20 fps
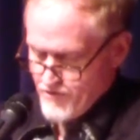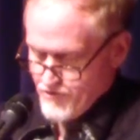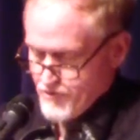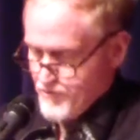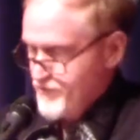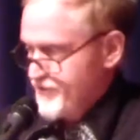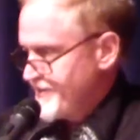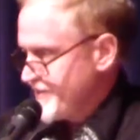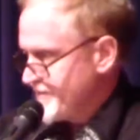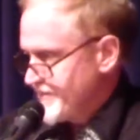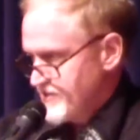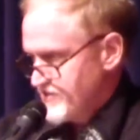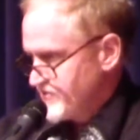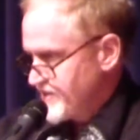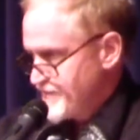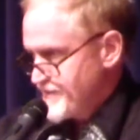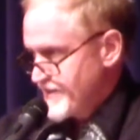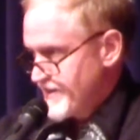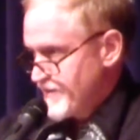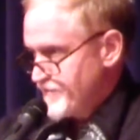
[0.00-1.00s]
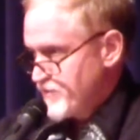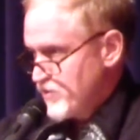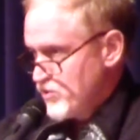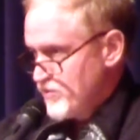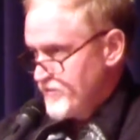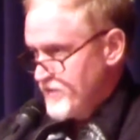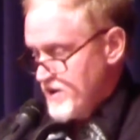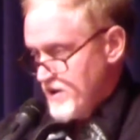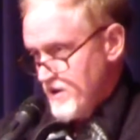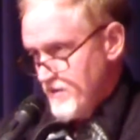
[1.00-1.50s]
There's a million things to say about that
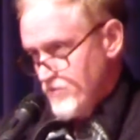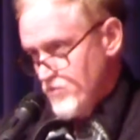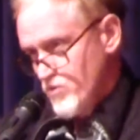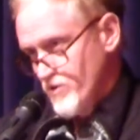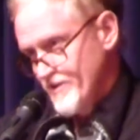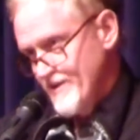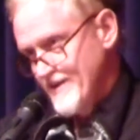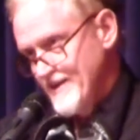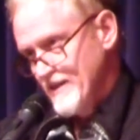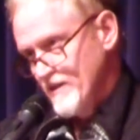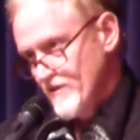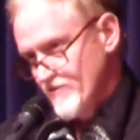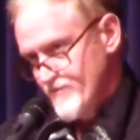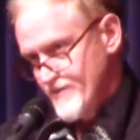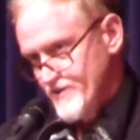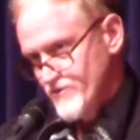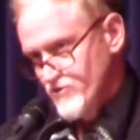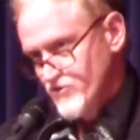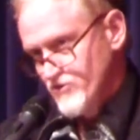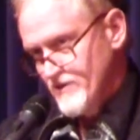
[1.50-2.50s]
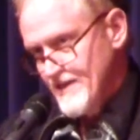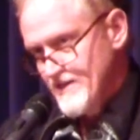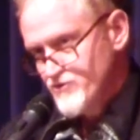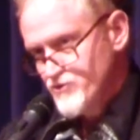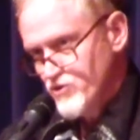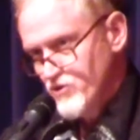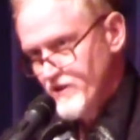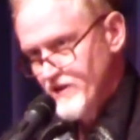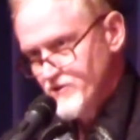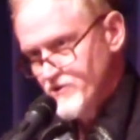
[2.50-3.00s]
poem. One thing I love about those
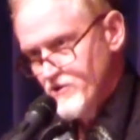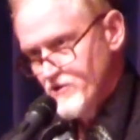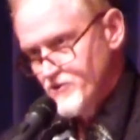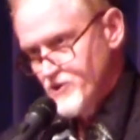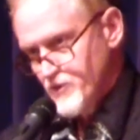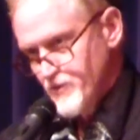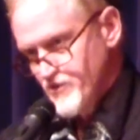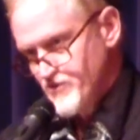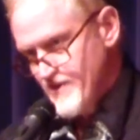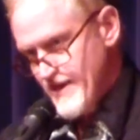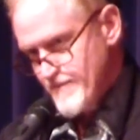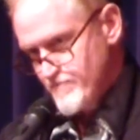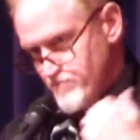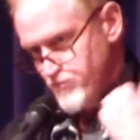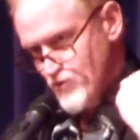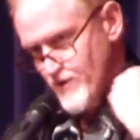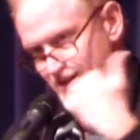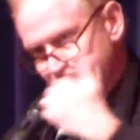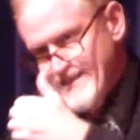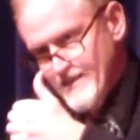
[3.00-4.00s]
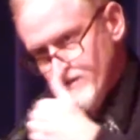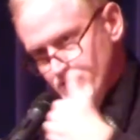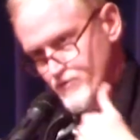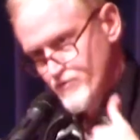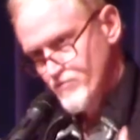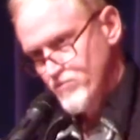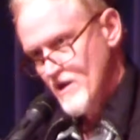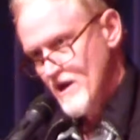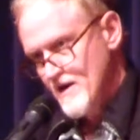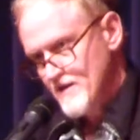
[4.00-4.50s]
last two lines also is that break
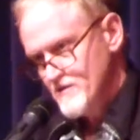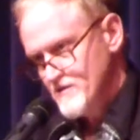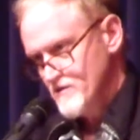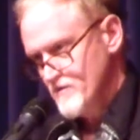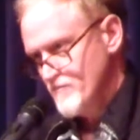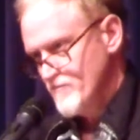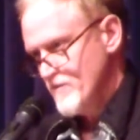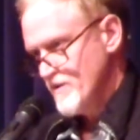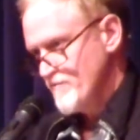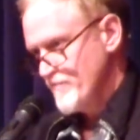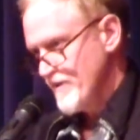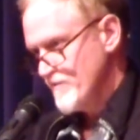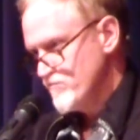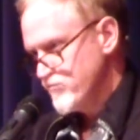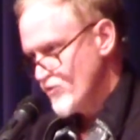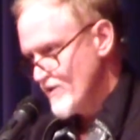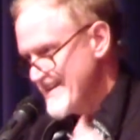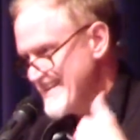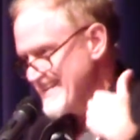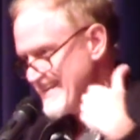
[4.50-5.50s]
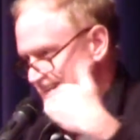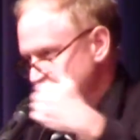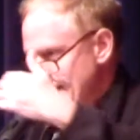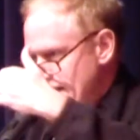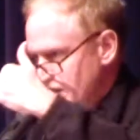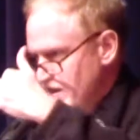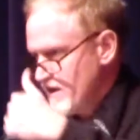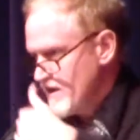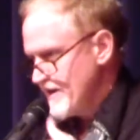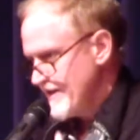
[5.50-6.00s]
into blossom. By breaking
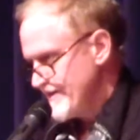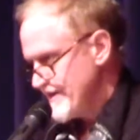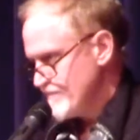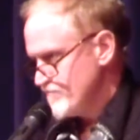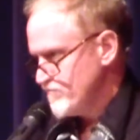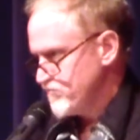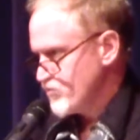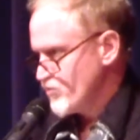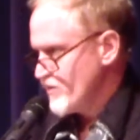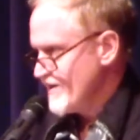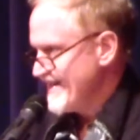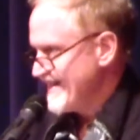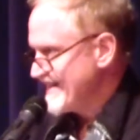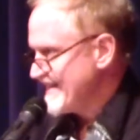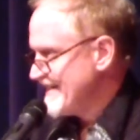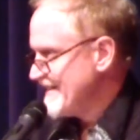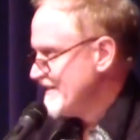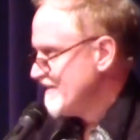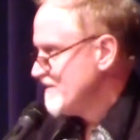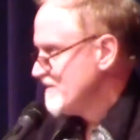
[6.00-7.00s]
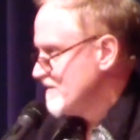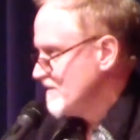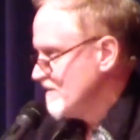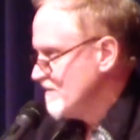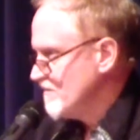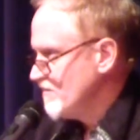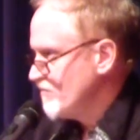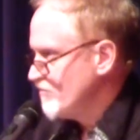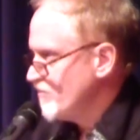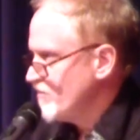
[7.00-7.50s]
that line at break
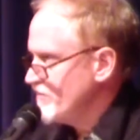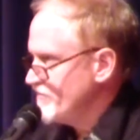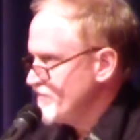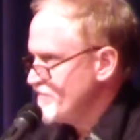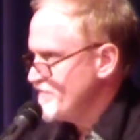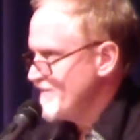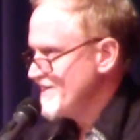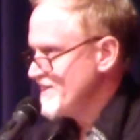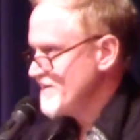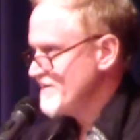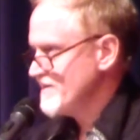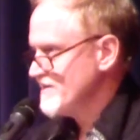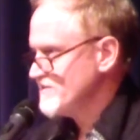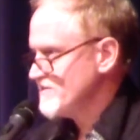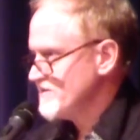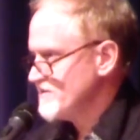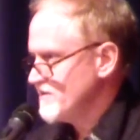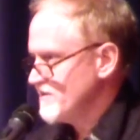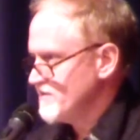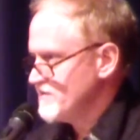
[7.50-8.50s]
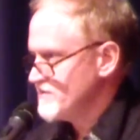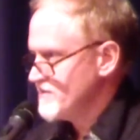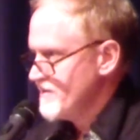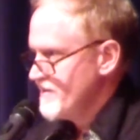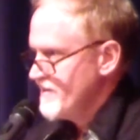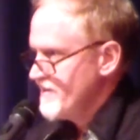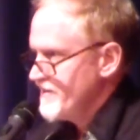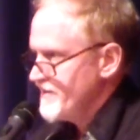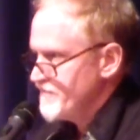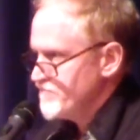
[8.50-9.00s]
of the many things it does,
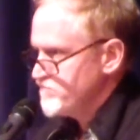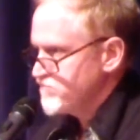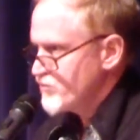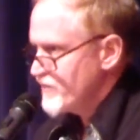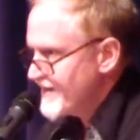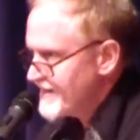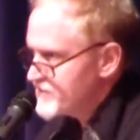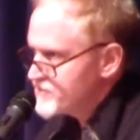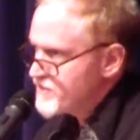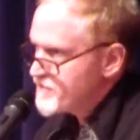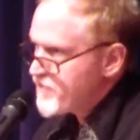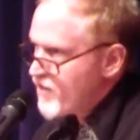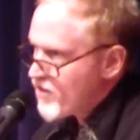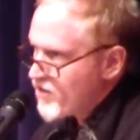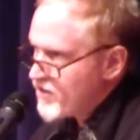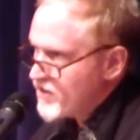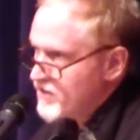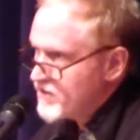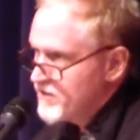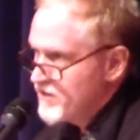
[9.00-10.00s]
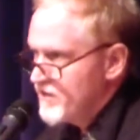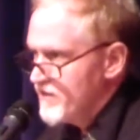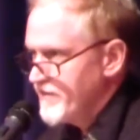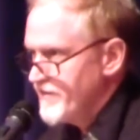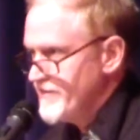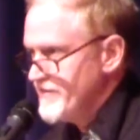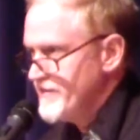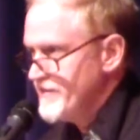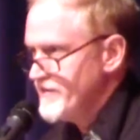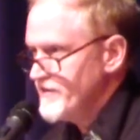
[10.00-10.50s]
it breaks apart
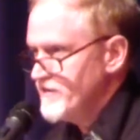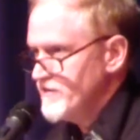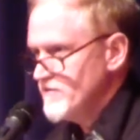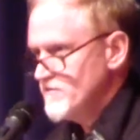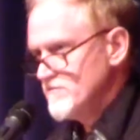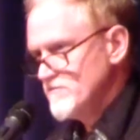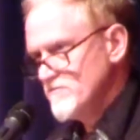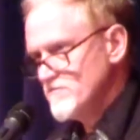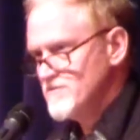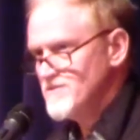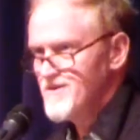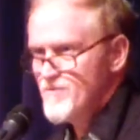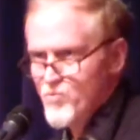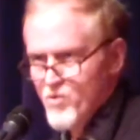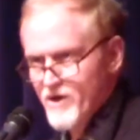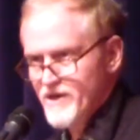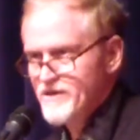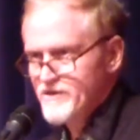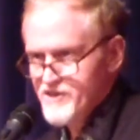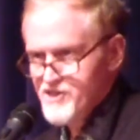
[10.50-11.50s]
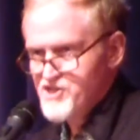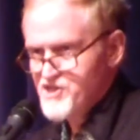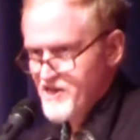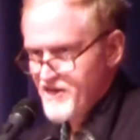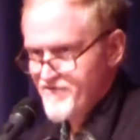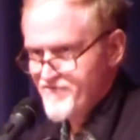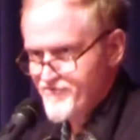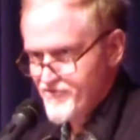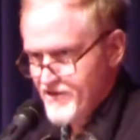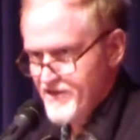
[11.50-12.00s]
the somewhat
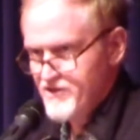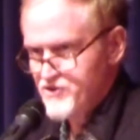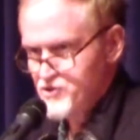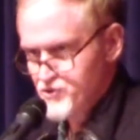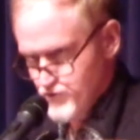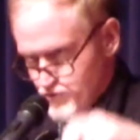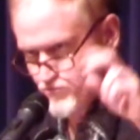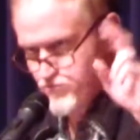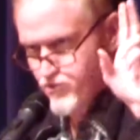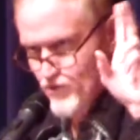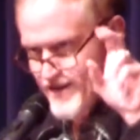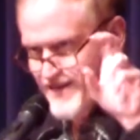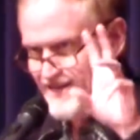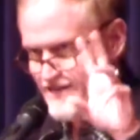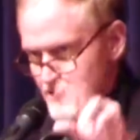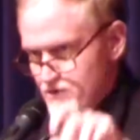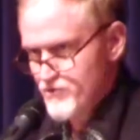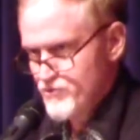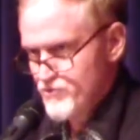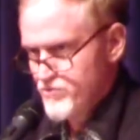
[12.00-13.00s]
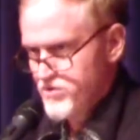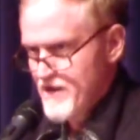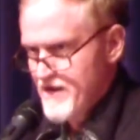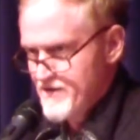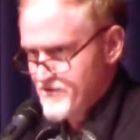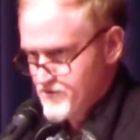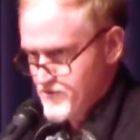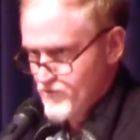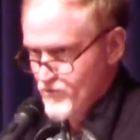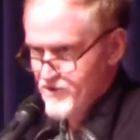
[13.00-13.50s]
cliched phrase, to break into
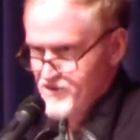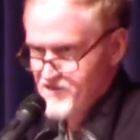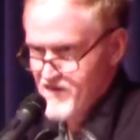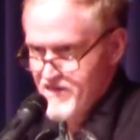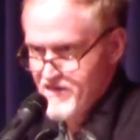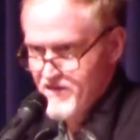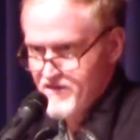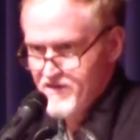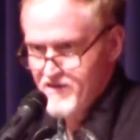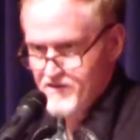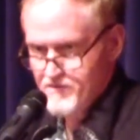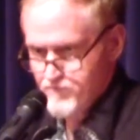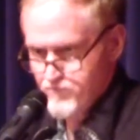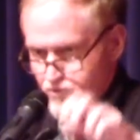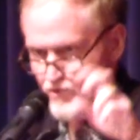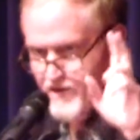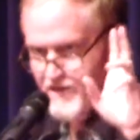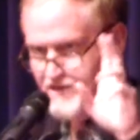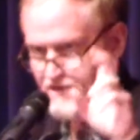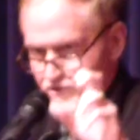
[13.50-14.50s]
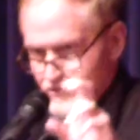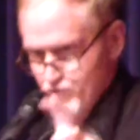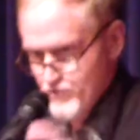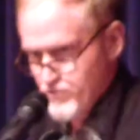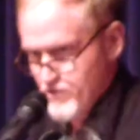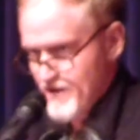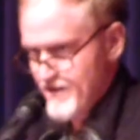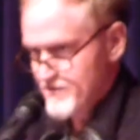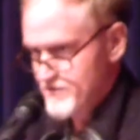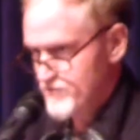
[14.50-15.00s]
blossom. We say that things break into
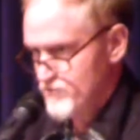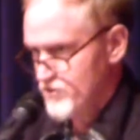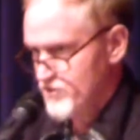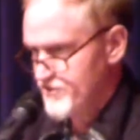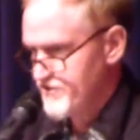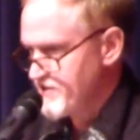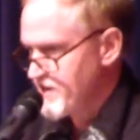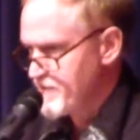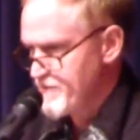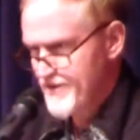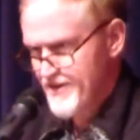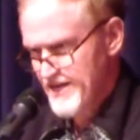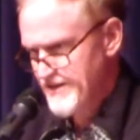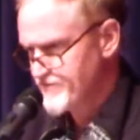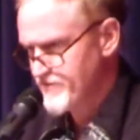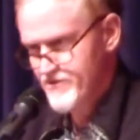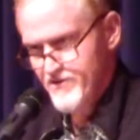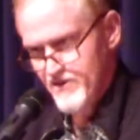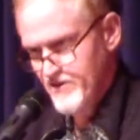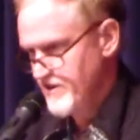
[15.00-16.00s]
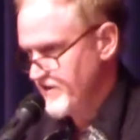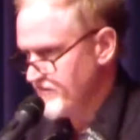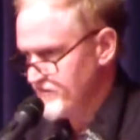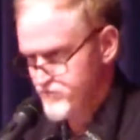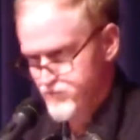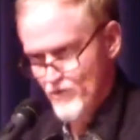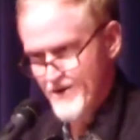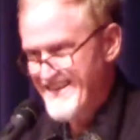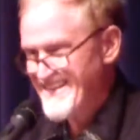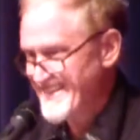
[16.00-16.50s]
blossom all the time without ever thinking
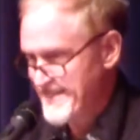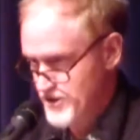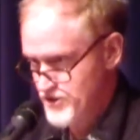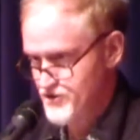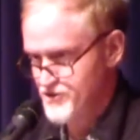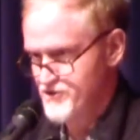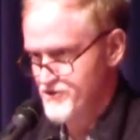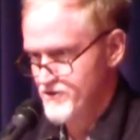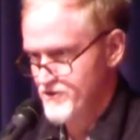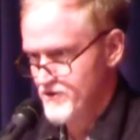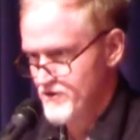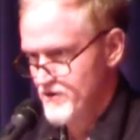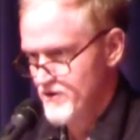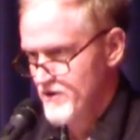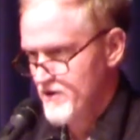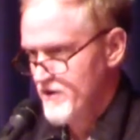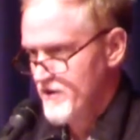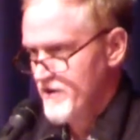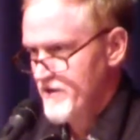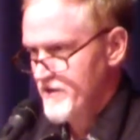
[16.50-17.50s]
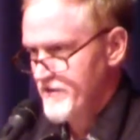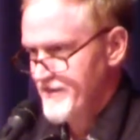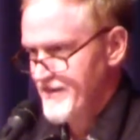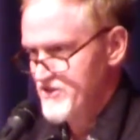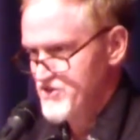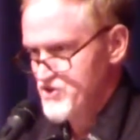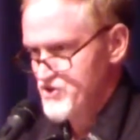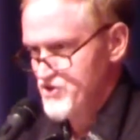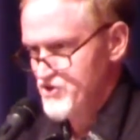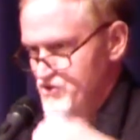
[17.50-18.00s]
of breakage.
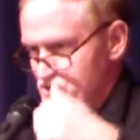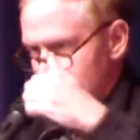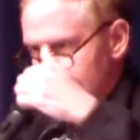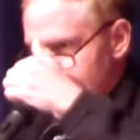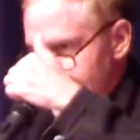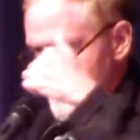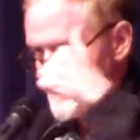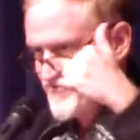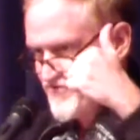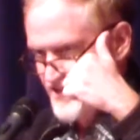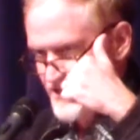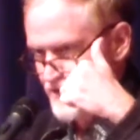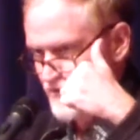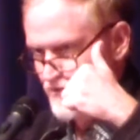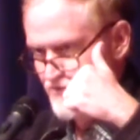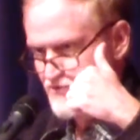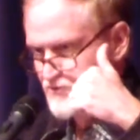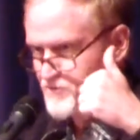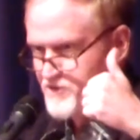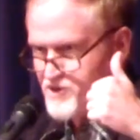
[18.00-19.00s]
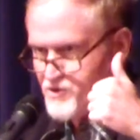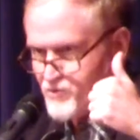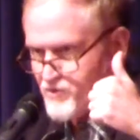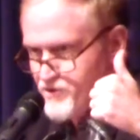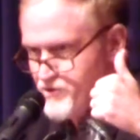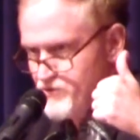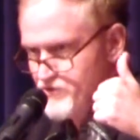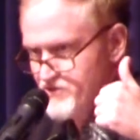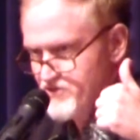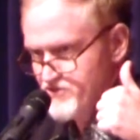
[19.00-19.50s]
That's just a figure of speech
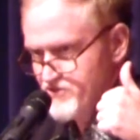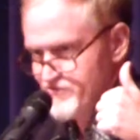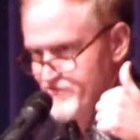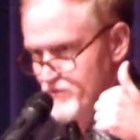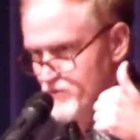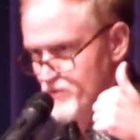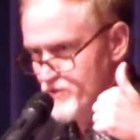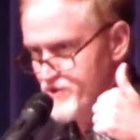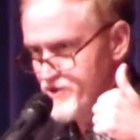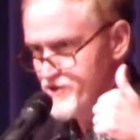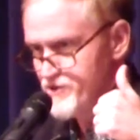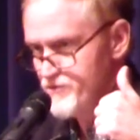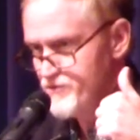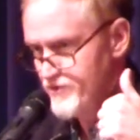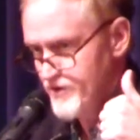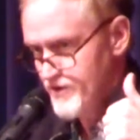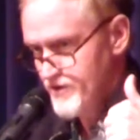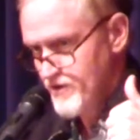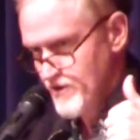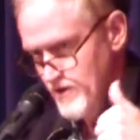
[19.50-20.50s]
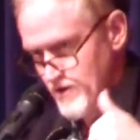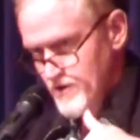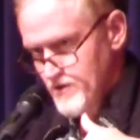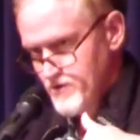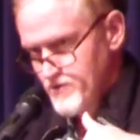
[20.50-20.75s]
we use as if it were a unit.